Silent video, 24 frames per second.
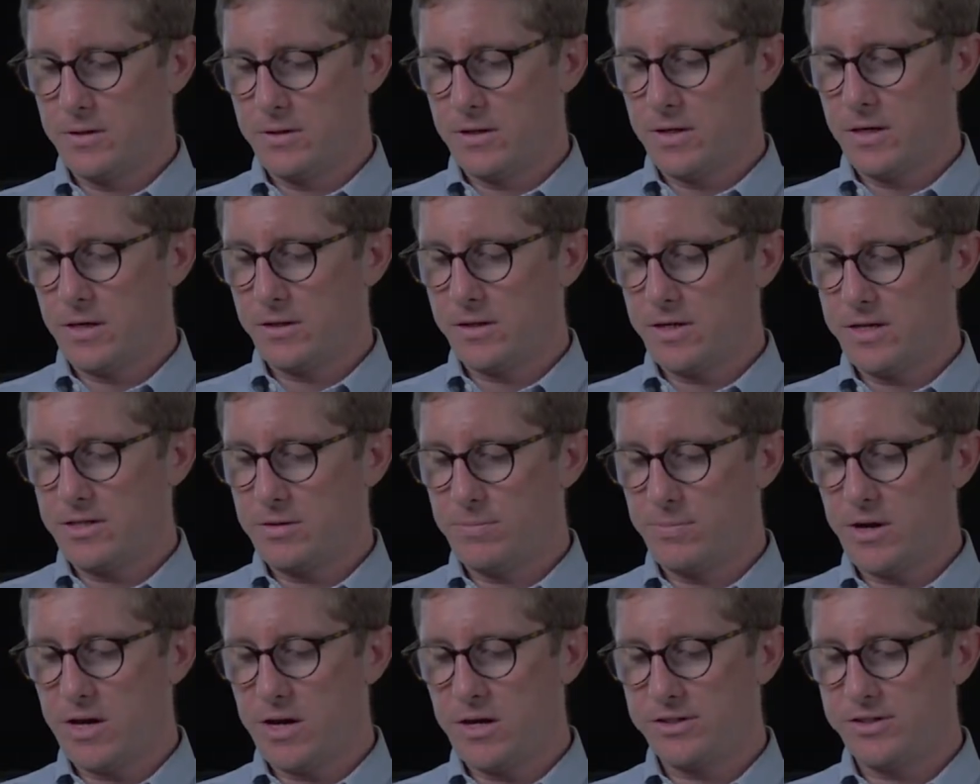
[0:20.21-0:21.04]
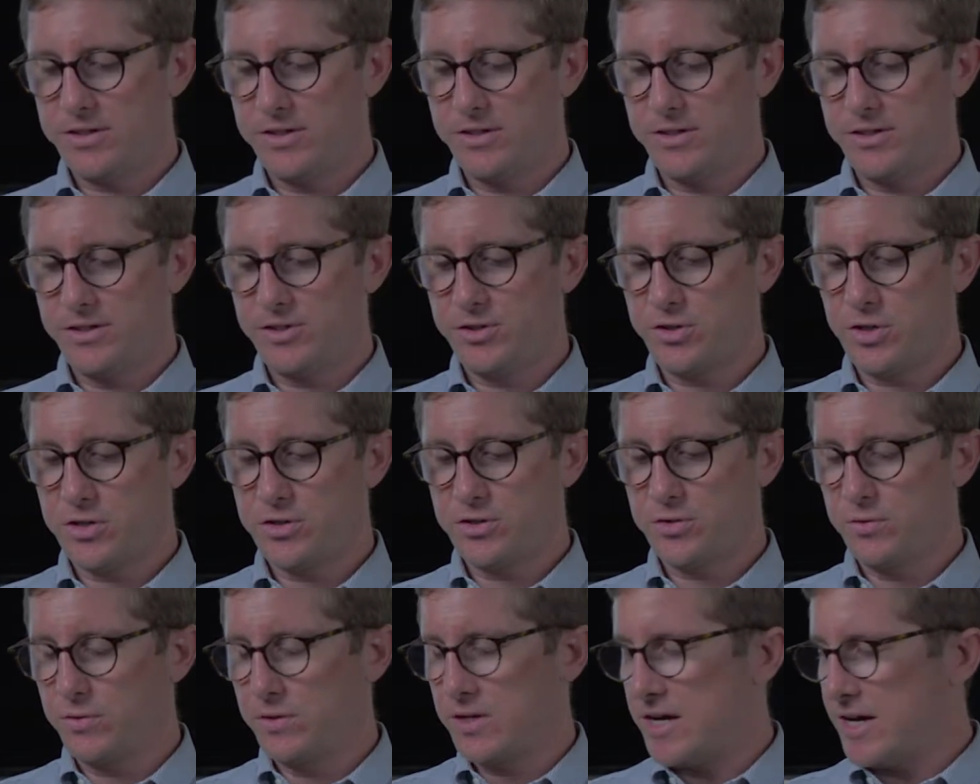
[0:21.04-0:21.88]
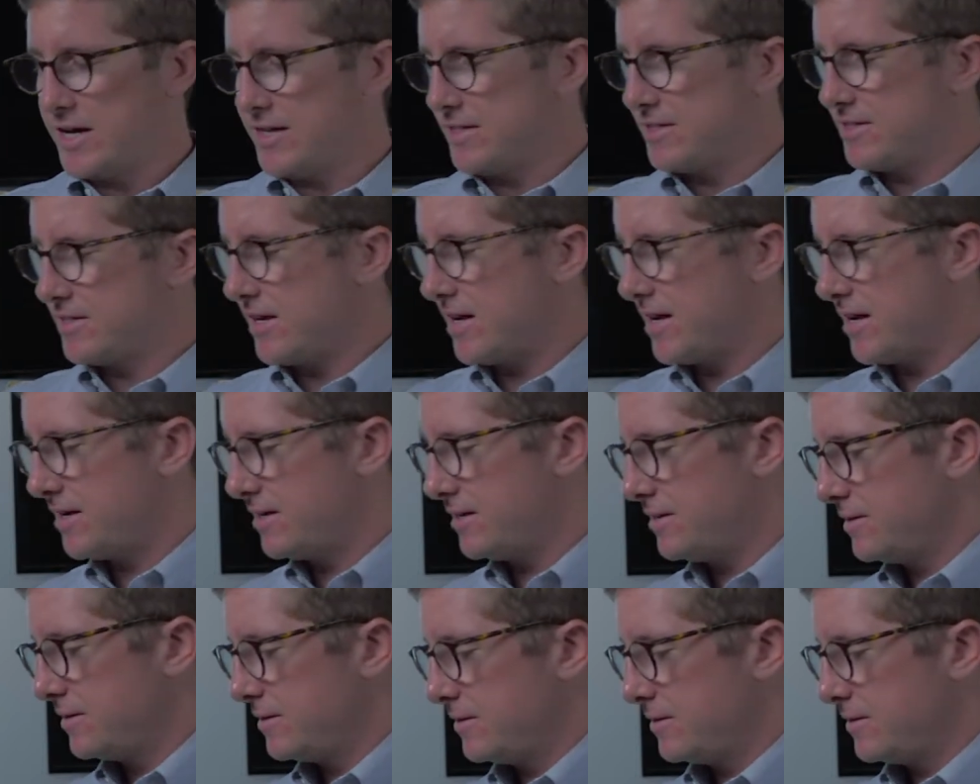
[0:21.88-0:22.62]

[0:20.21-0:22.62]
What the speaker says: I'll lay the box and instructional guide aside.